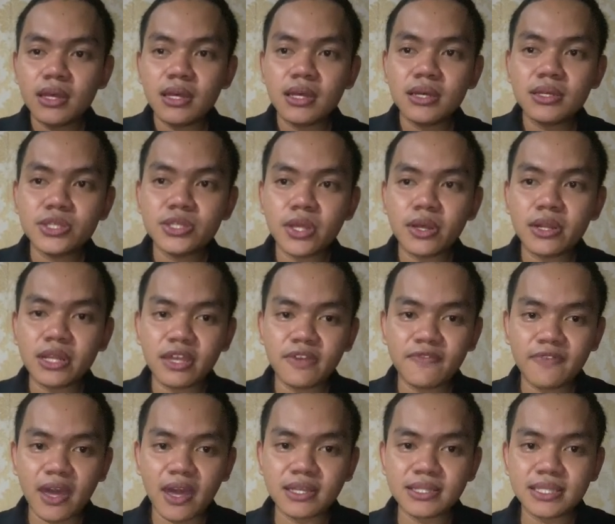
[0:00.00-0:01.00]
sound
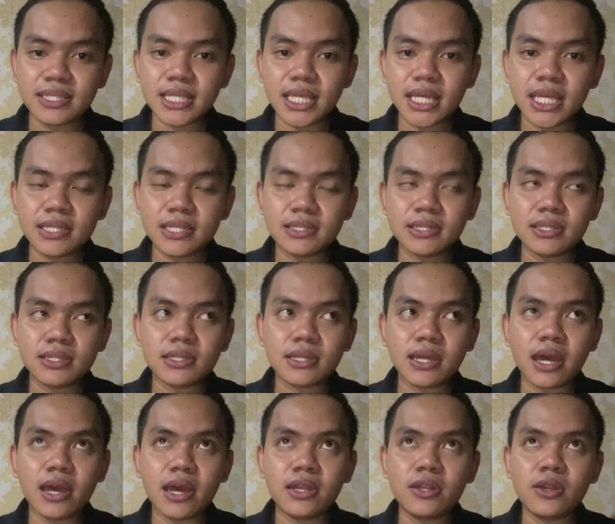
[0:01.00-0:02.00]
effects is
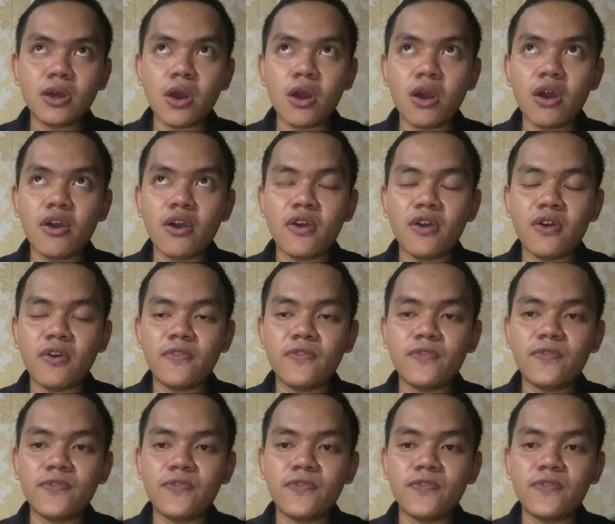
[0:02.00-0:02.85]
kind of